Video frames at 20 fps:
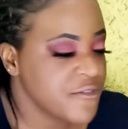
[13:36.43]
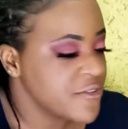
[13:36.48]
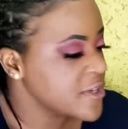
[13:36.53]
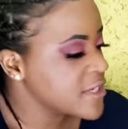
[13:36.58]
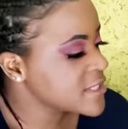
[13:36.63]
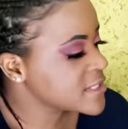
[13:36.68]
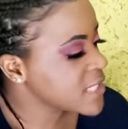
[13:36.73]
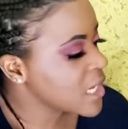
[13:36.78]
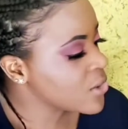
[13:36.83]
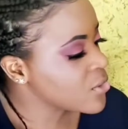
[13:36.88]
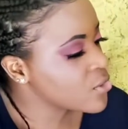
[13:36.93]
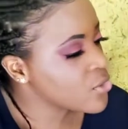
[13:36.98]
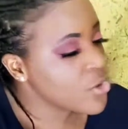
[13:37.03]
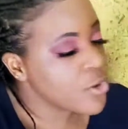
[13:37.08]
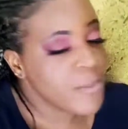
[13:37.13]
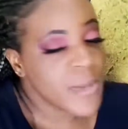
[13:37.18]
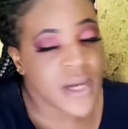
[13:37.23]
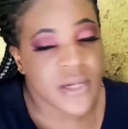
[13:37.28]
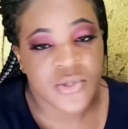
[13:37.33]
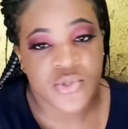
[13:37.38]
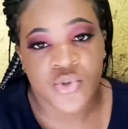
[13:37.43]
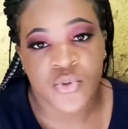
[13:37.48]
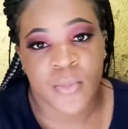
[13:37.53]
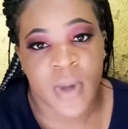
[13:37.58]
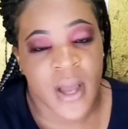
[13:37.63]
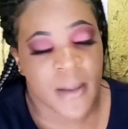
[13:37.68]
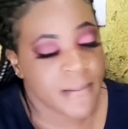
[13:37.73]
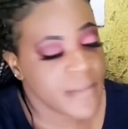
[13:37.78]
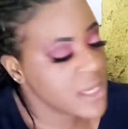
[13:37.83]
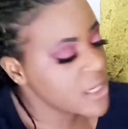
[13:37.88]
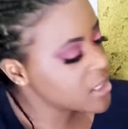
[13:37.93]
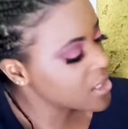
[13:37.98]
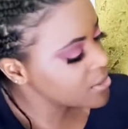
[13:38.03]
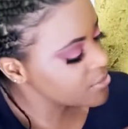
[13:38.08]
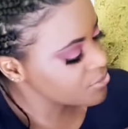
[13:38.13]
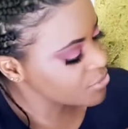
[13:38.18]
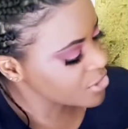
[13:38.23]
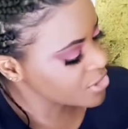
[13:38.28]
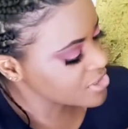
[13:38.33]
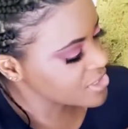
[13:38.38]
face, I will go back to my
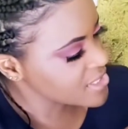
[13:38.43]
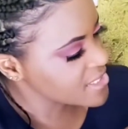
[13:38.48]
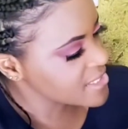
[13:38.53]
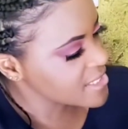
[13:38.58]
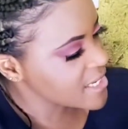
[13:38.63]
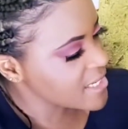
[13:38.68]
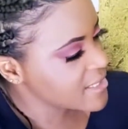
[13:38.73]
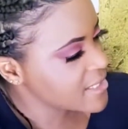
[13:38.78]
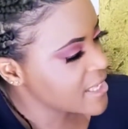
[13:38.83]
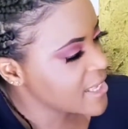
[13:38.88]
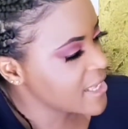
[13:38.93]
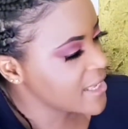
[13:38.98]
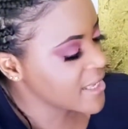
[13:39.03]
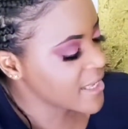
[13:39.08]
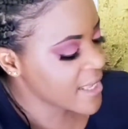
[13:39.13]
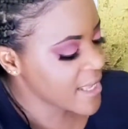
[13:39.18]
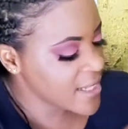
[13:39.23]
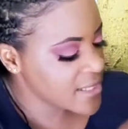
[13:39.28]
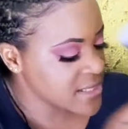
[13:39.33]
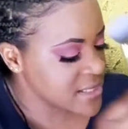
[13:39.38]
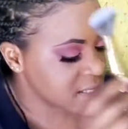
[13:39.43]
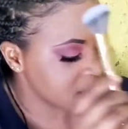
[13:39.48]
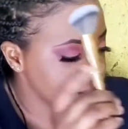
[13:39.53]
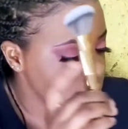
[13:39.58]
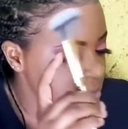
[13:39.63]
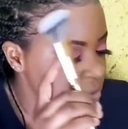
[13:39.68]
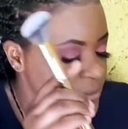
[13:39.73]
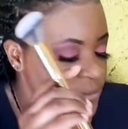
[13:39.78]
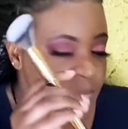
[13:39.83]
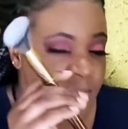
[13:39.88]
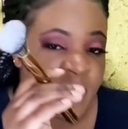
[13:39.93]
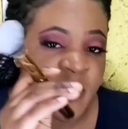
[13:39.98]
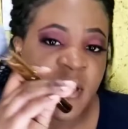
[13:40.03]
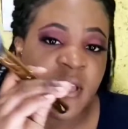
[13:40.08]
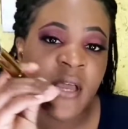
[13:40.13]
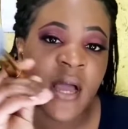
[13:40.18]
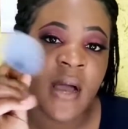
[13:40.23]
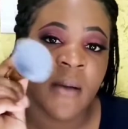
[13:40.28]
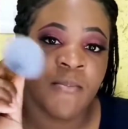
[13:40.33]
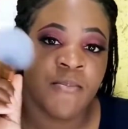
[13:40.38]
makeup brush set and get the
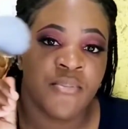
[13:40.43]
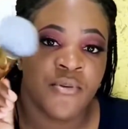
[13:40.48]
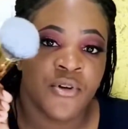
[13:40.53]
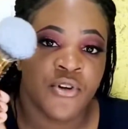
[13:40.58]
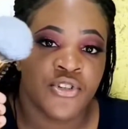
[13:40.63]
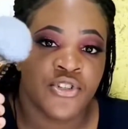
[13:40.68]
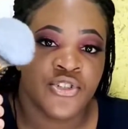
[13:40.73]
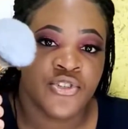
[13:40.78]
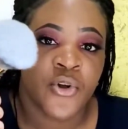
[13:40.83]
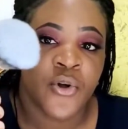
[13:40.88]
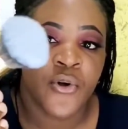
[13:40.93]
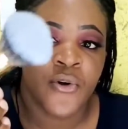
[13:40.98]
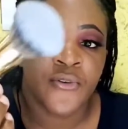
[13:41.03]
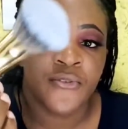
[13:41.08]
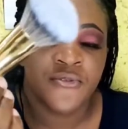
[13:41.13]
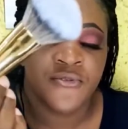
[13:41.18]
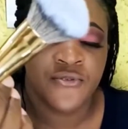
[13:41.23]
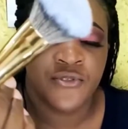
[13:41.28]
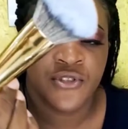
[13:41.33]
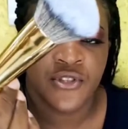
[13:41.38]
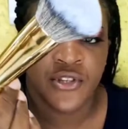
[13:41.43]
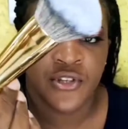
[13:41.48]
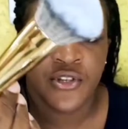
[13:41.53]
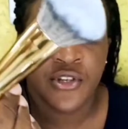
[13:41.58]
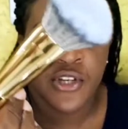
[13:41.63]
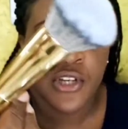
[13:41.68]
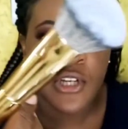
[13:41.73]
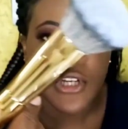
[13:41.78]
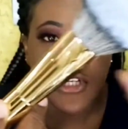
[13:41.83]
bigger brush of the